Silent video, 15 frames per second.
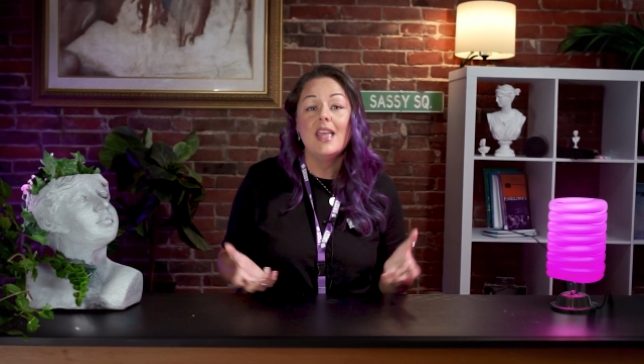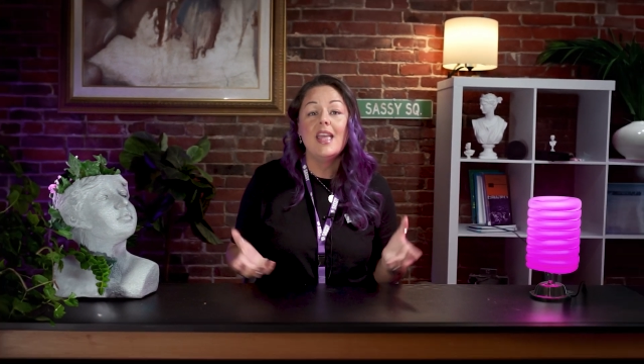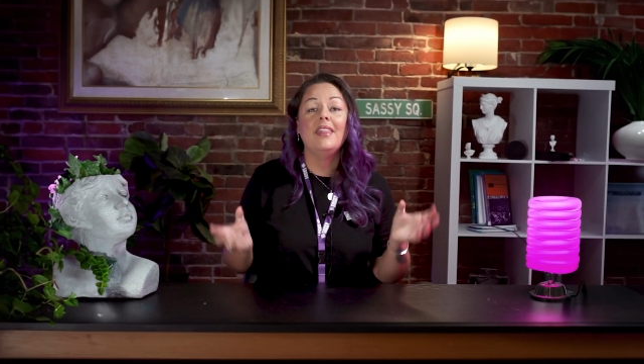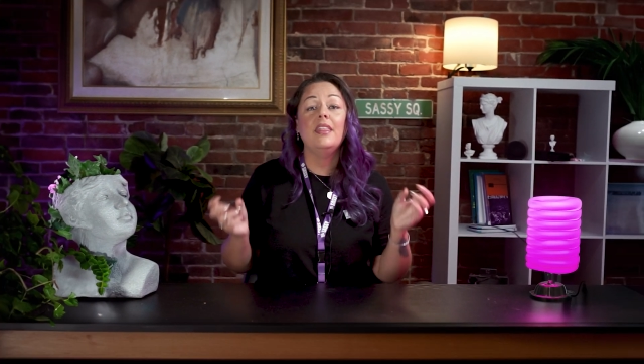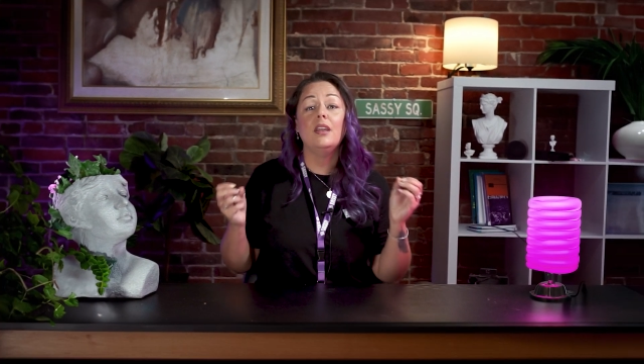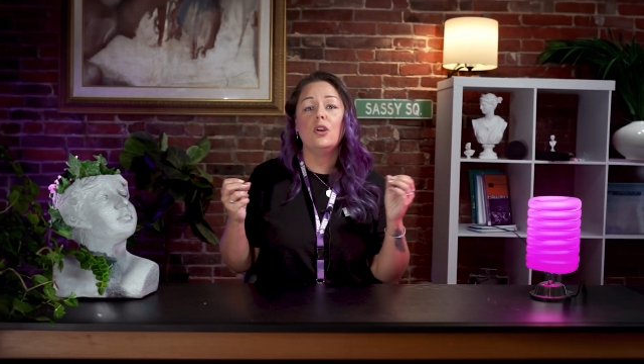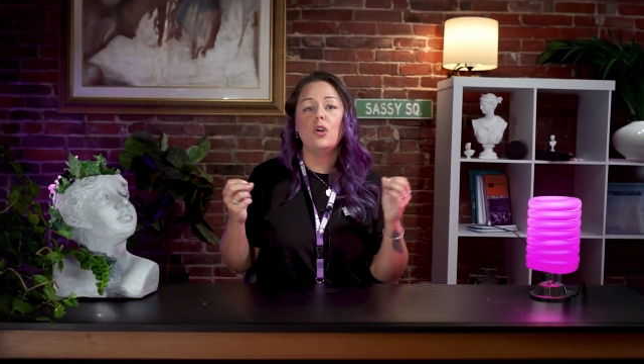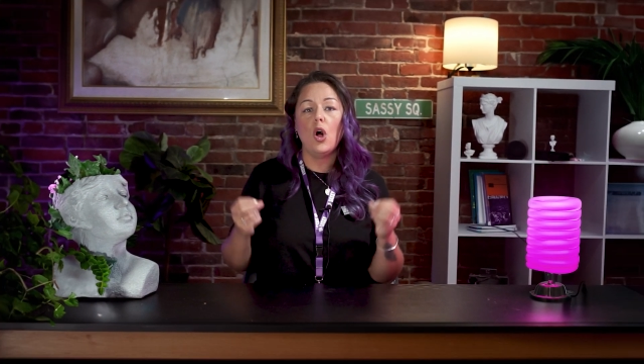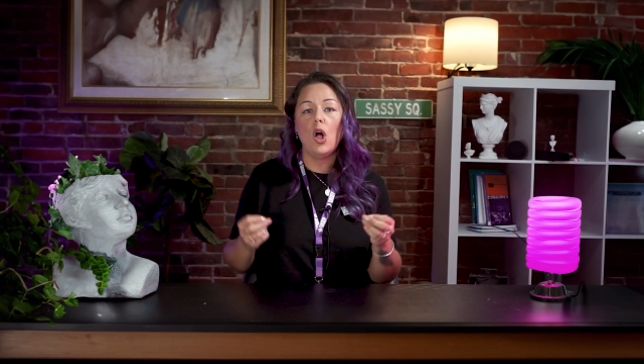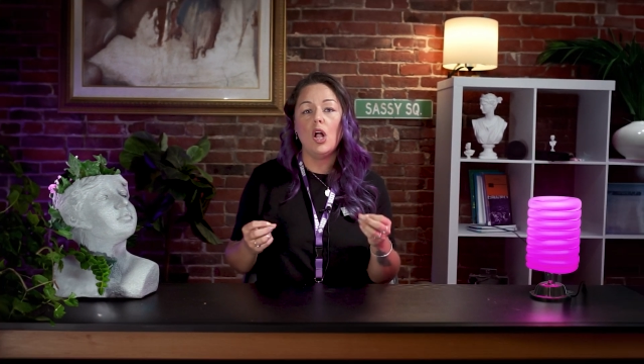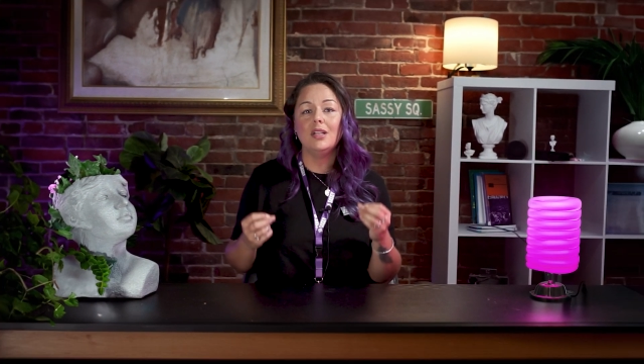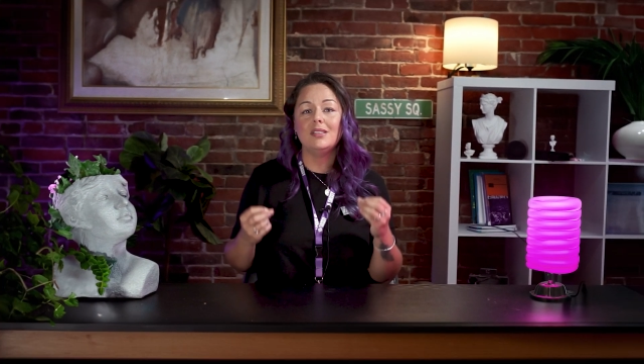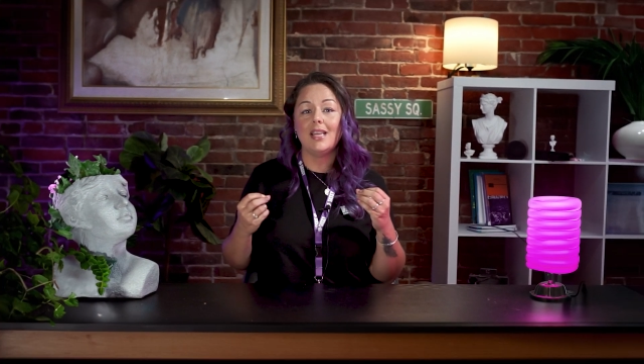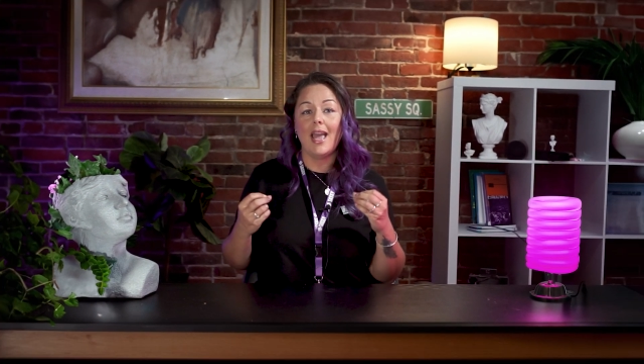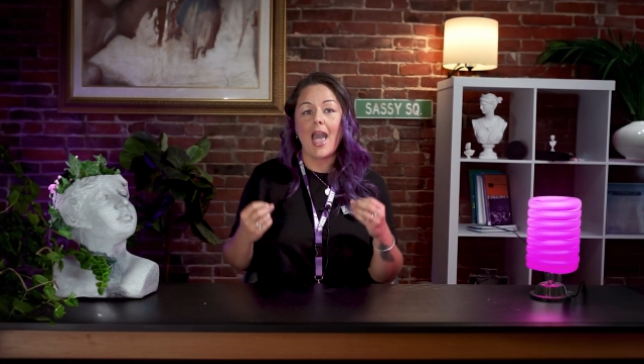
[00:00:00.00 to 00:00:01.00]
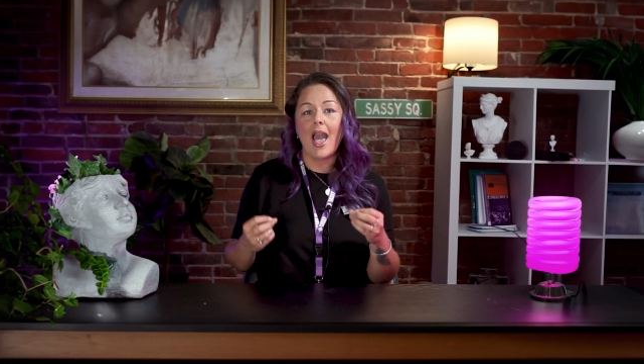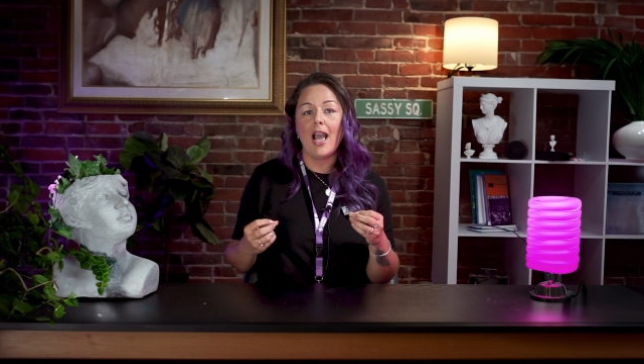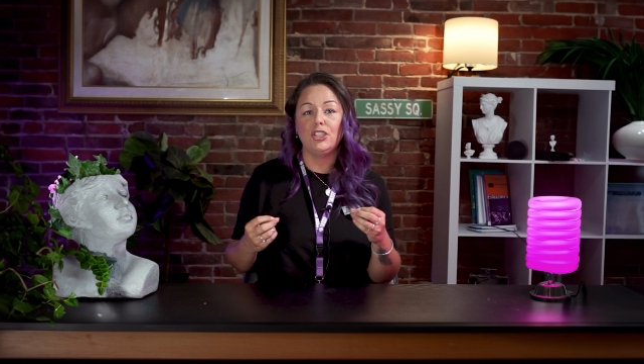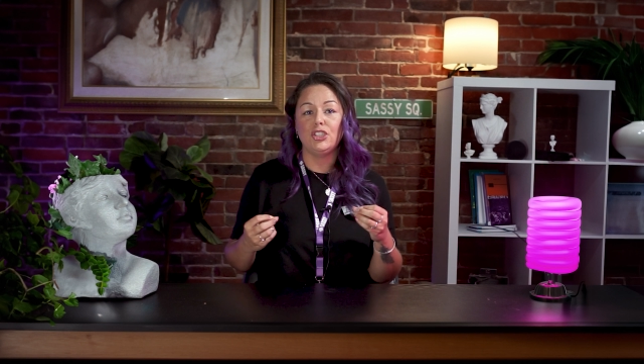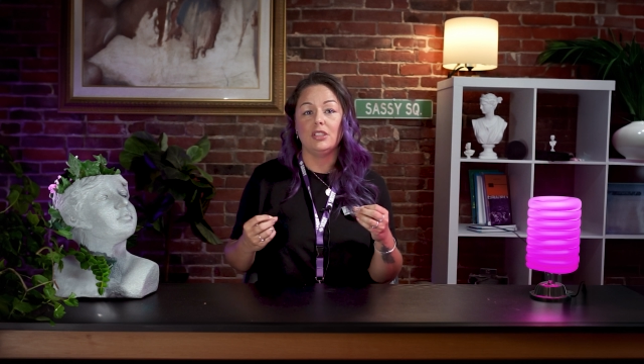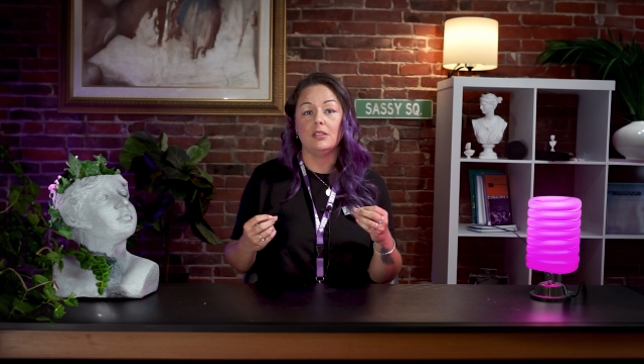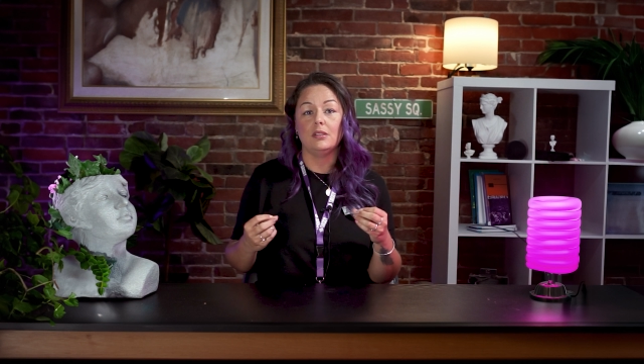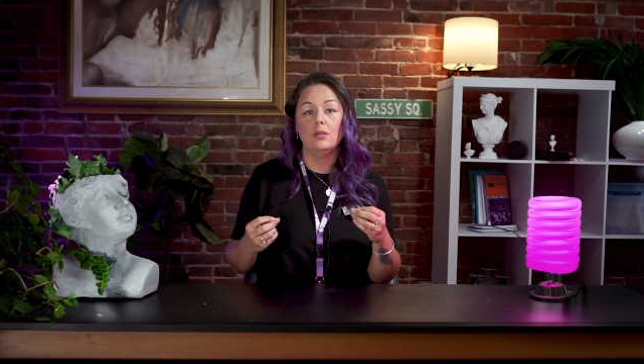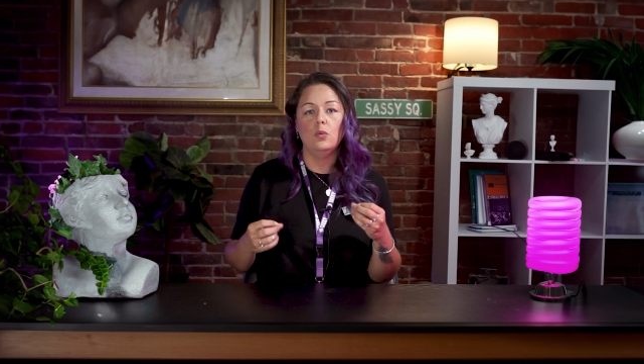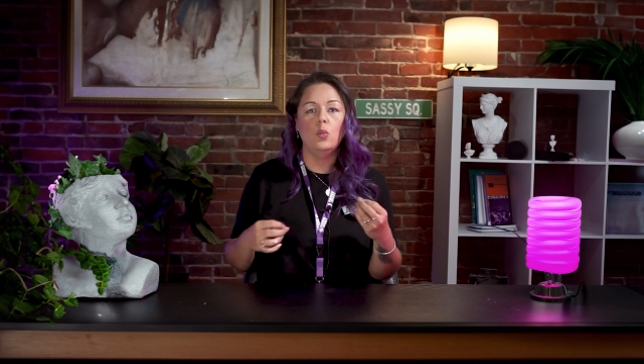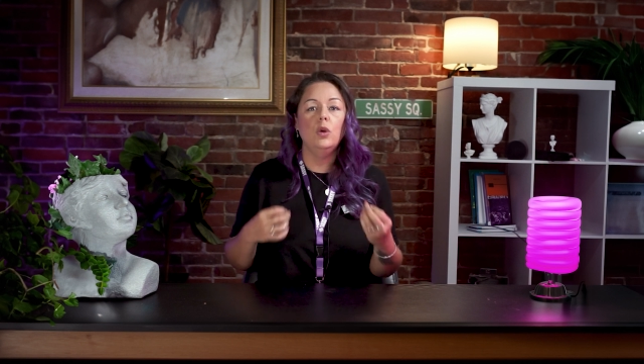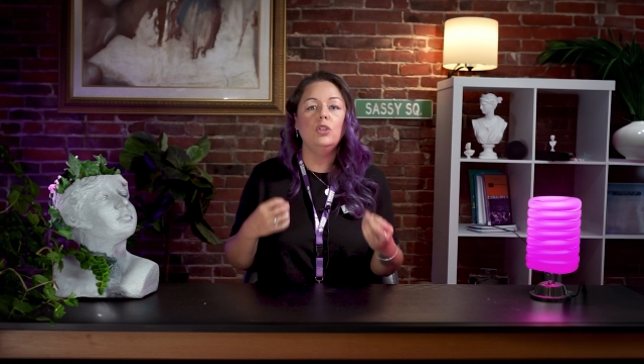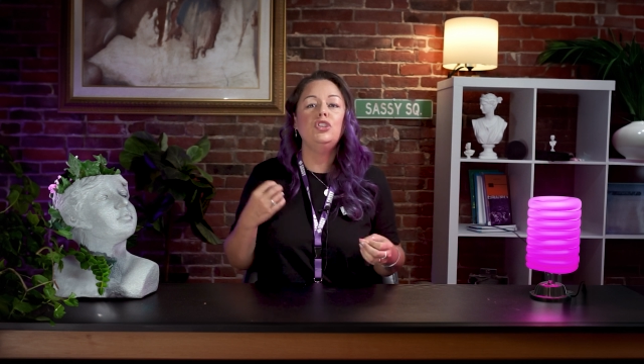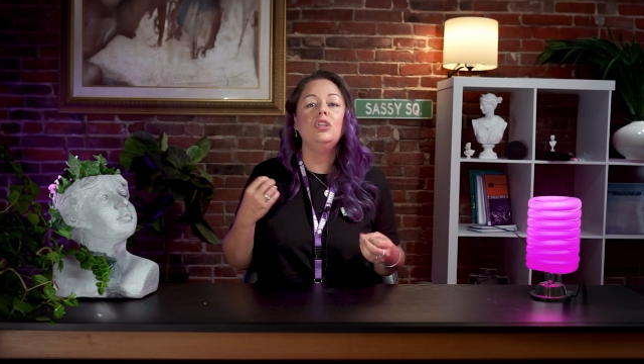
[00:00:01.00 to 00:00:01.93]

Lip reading: And then a call to action. What